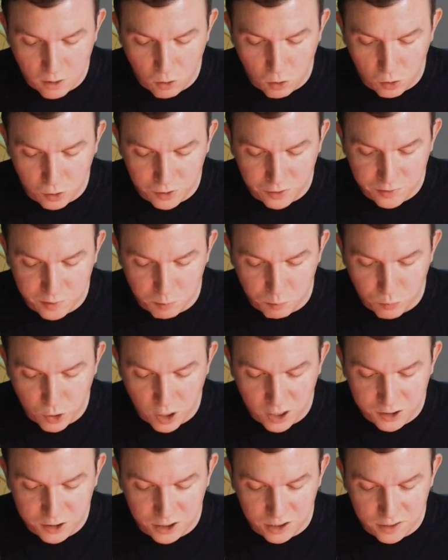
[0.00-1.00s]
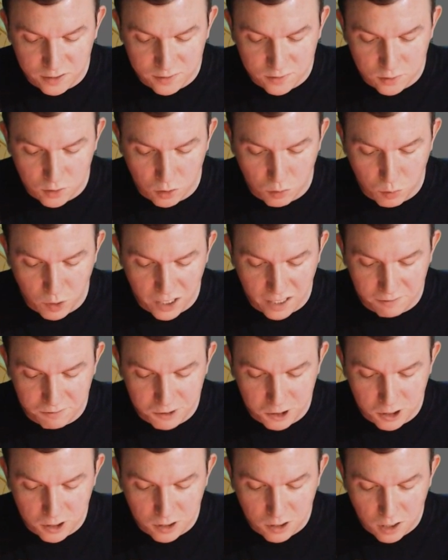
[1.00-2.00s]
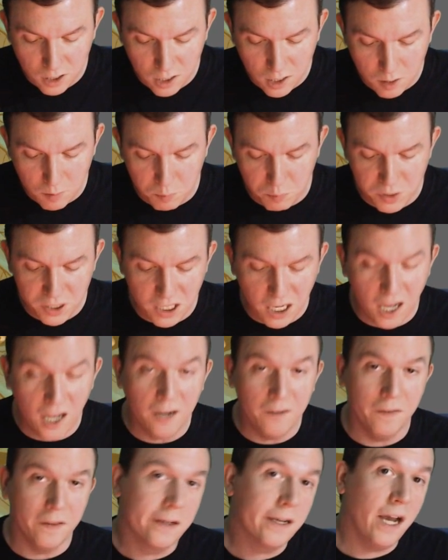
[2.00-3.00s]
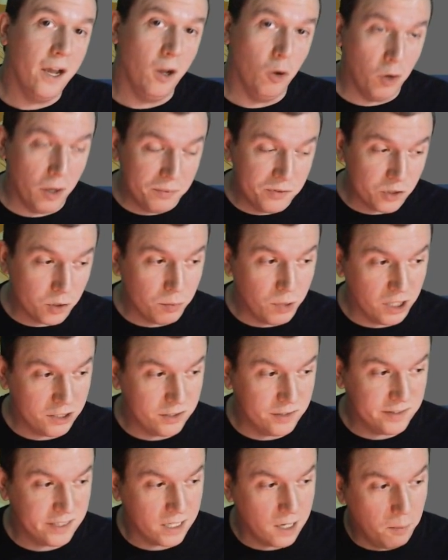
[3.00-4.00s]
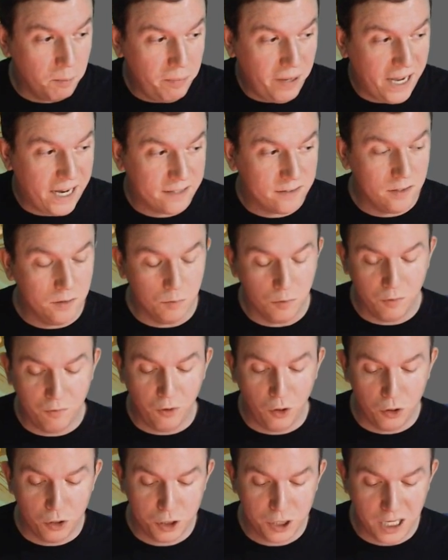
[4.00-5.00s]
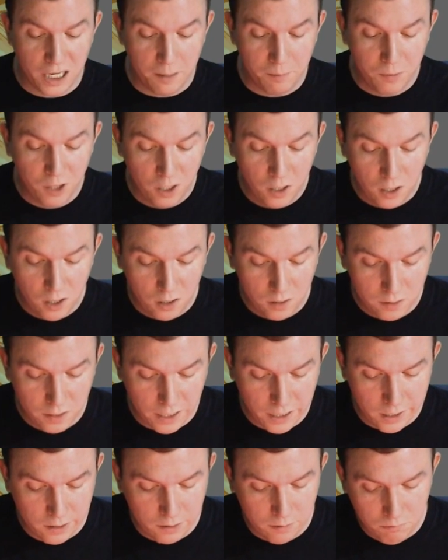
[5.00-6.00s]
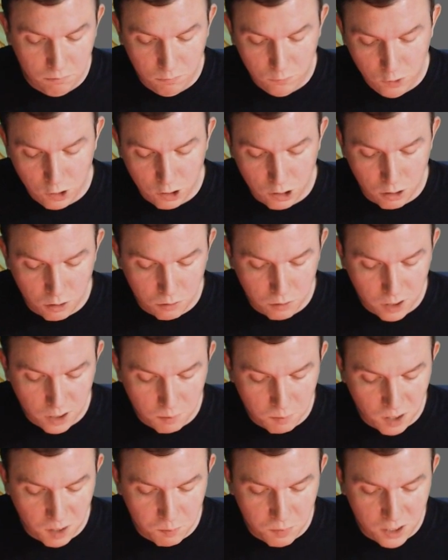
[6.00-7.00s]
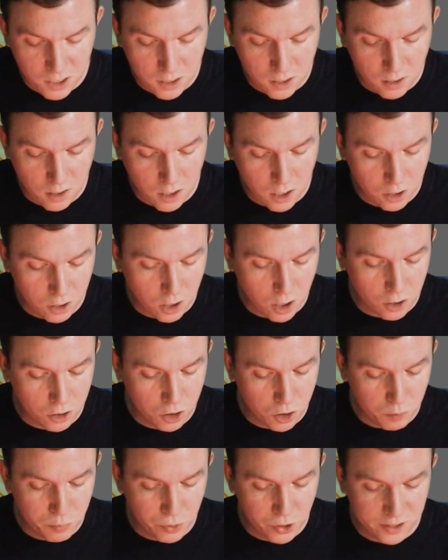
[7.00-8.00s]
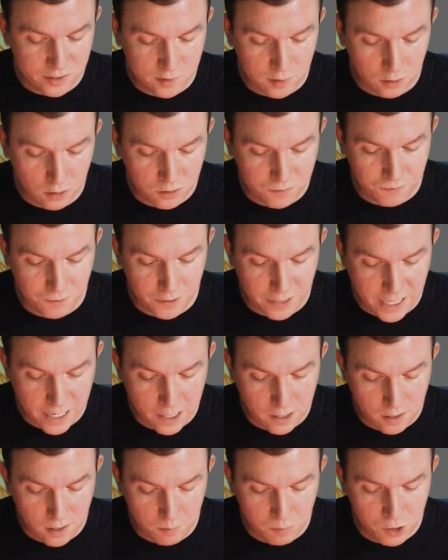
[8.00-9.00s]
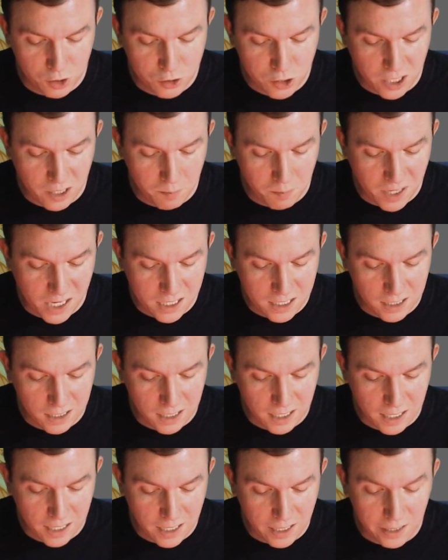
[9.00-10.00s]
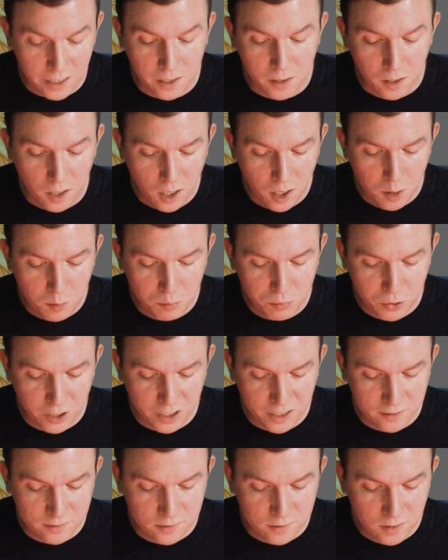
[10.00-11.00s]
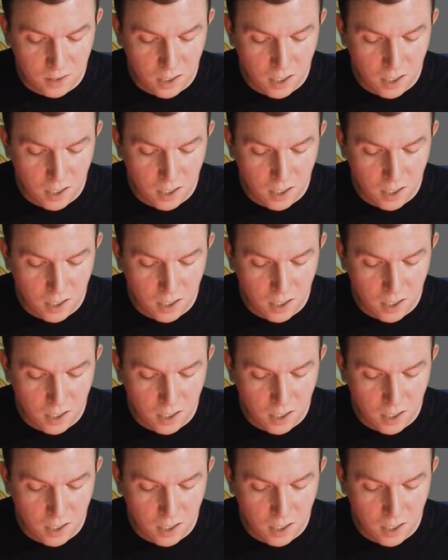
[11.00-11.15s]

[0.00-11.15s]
hold of some brushes or whatever, beyond the Kyle Webster brushes that come packed in with Photoshop, like, you know, it might be a good place to look for that. I'm going to try to make it a place.